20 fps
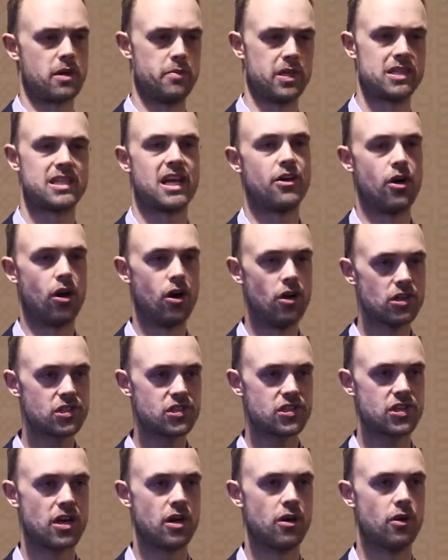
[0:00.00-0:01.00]
but then
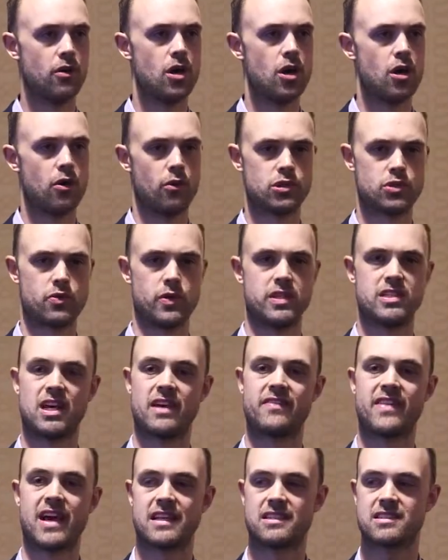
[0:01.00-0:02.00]
also, once we'd
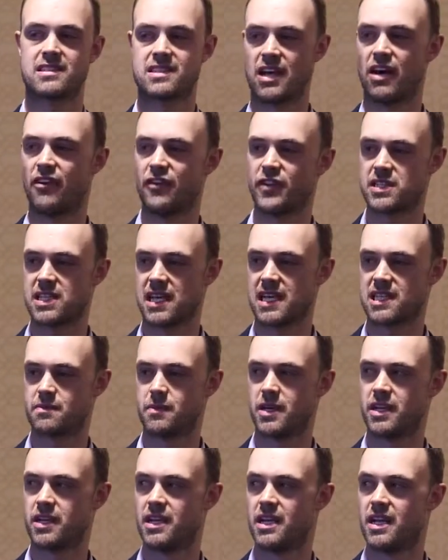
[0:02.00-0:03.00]
done that self-assessment,